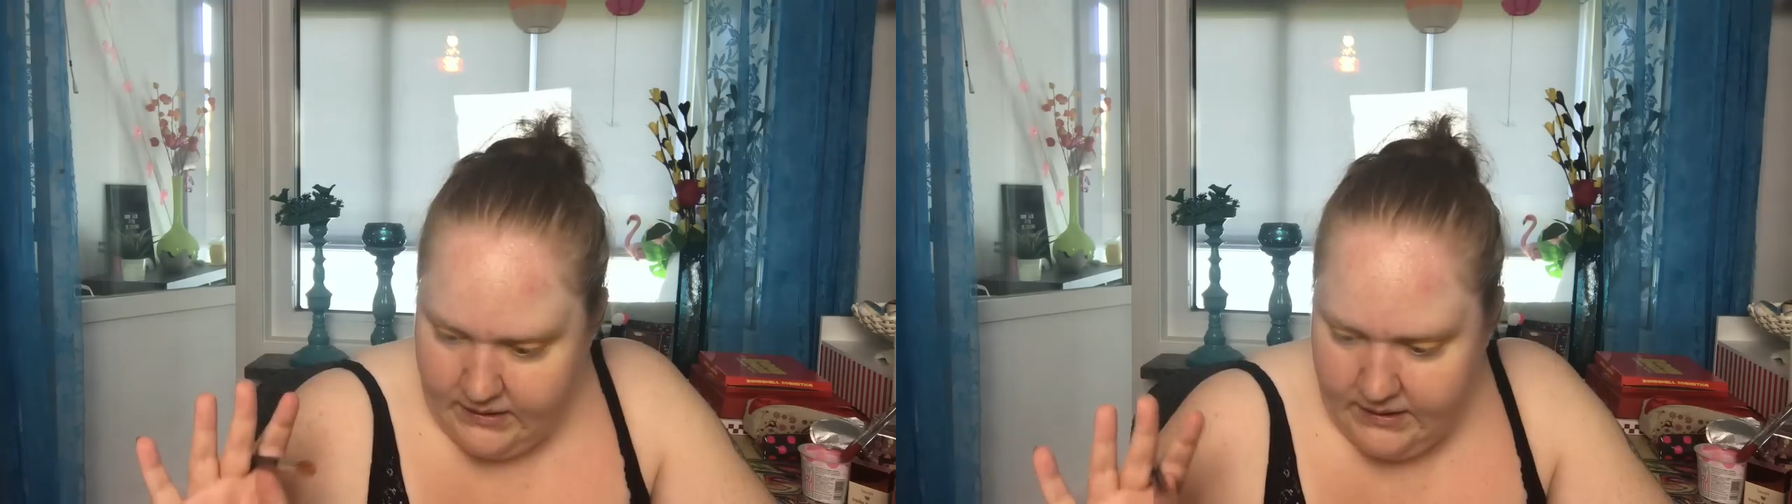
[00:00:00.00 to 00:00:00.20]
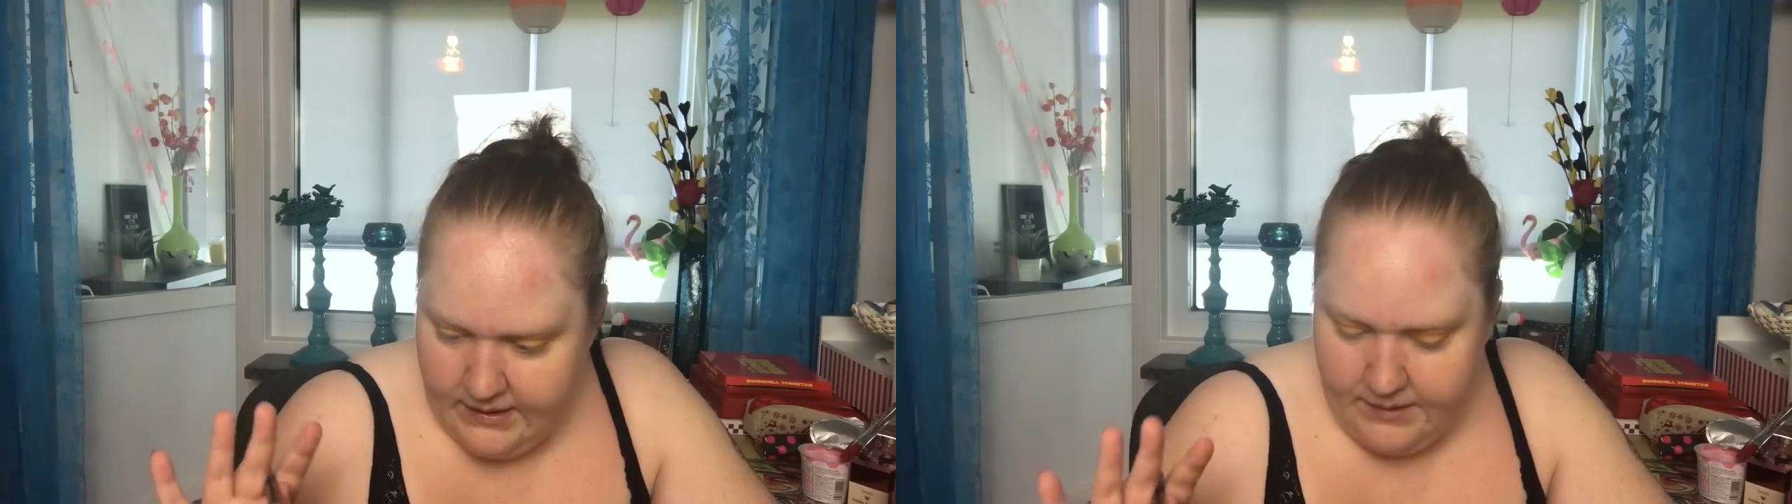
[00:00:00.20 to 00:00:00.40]

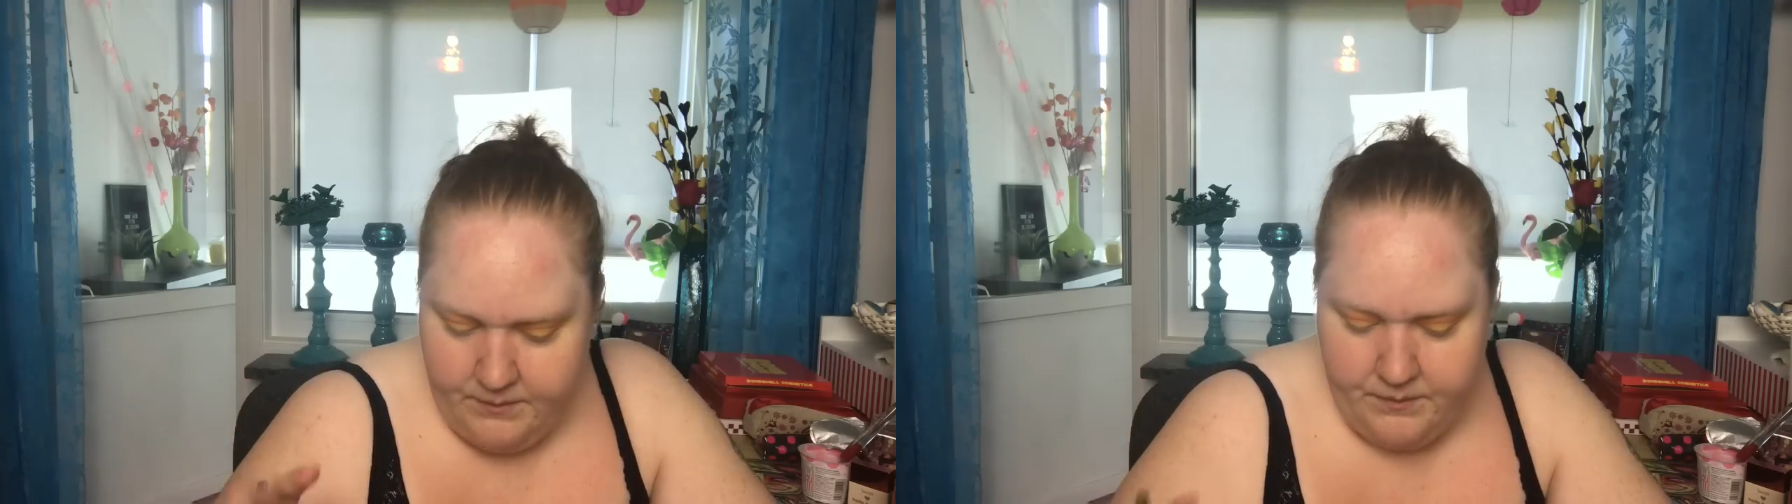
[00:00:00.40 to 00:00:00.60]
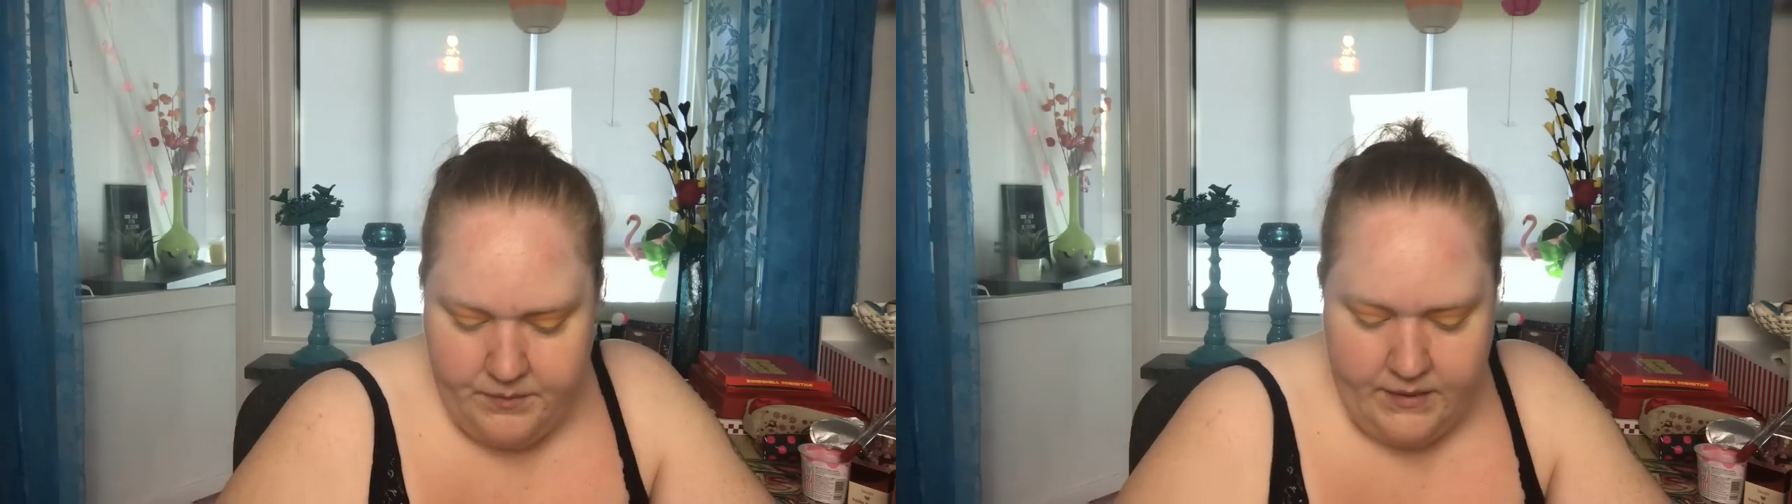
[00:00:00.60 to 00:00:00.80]
Yeah.
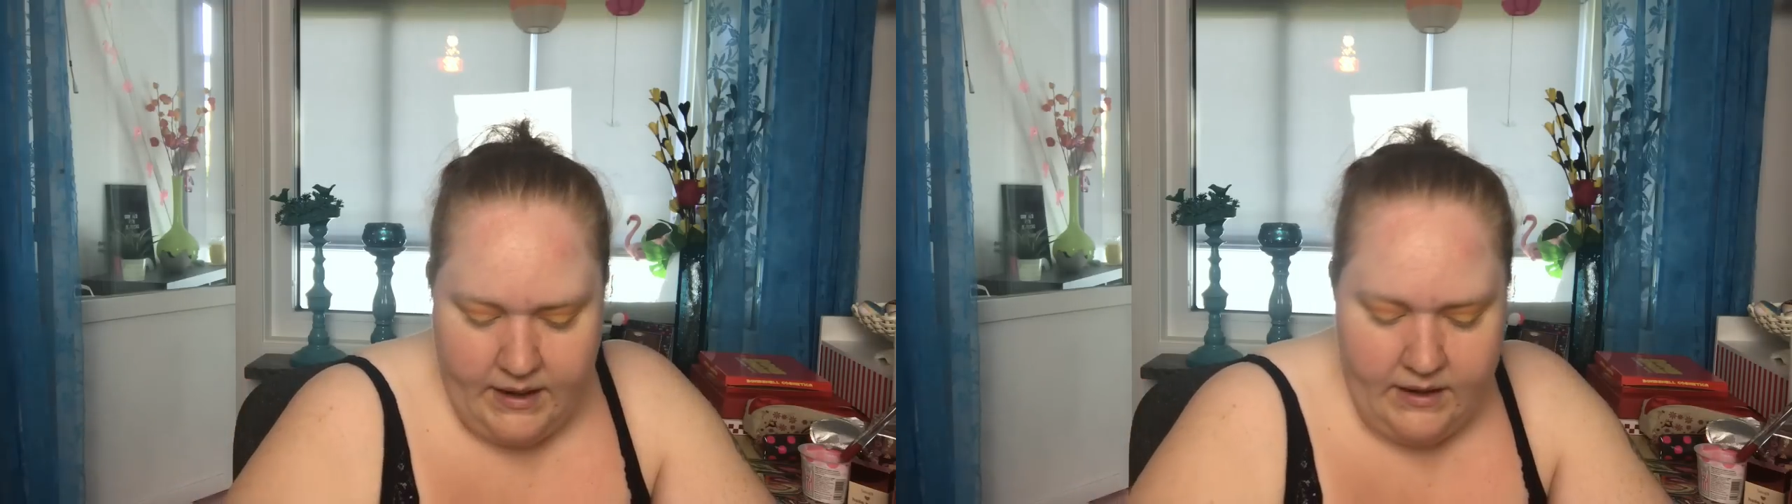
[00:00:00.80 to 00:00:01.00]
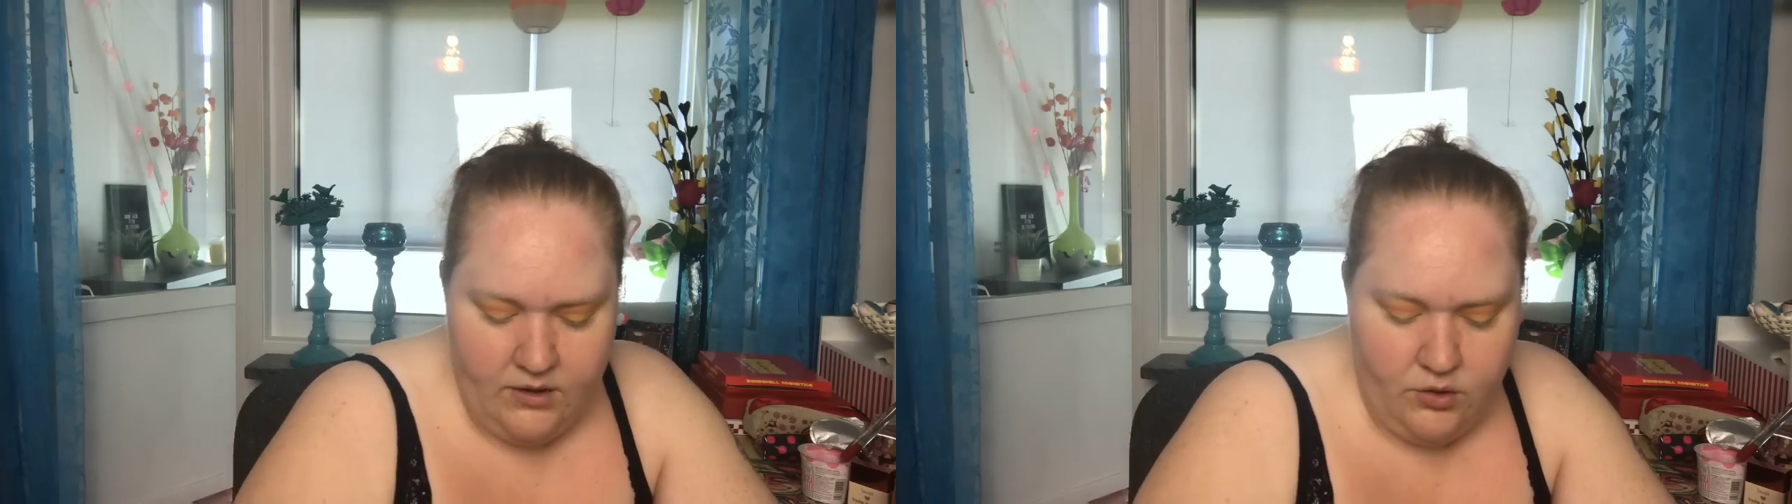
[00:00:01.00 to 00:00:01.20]

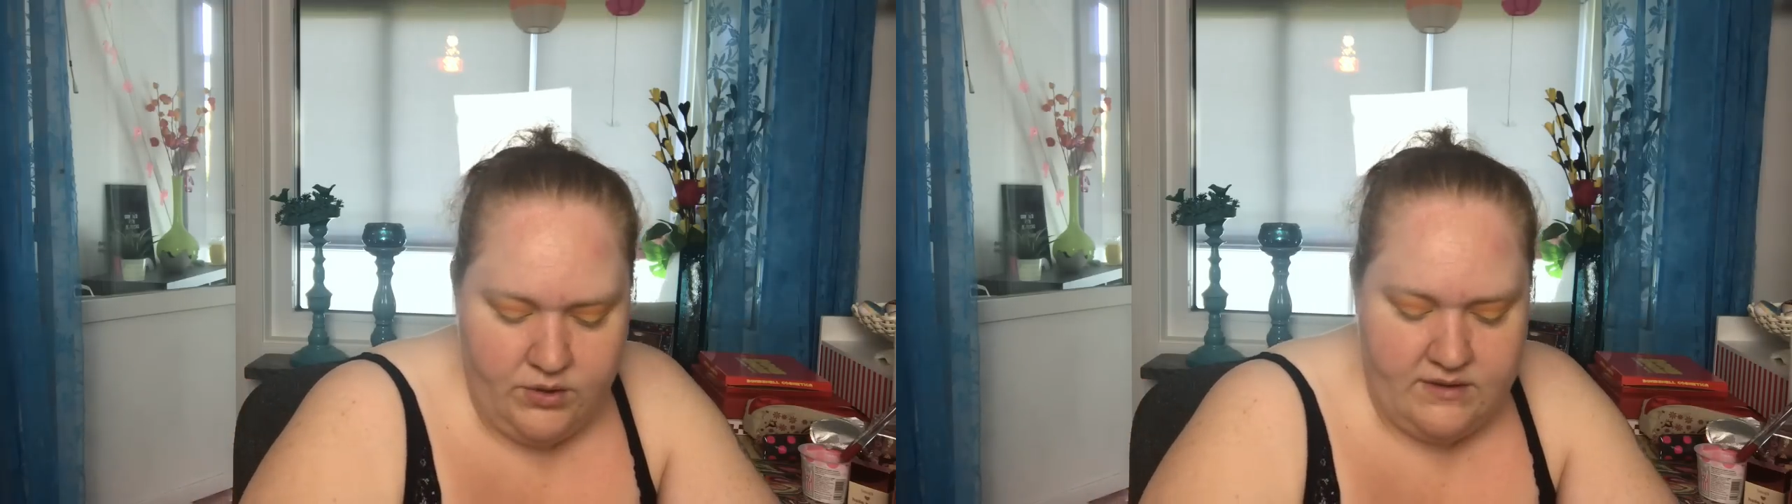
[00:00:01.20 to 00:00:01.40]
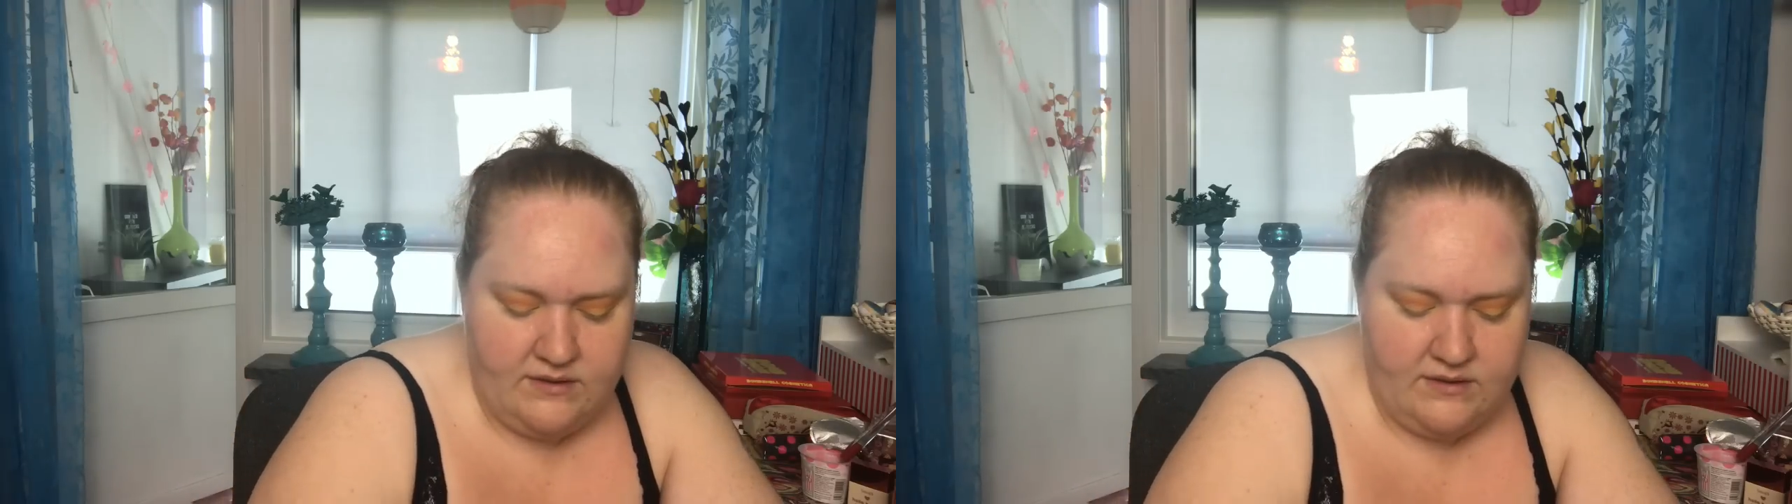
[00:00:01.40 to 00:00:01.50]
I know it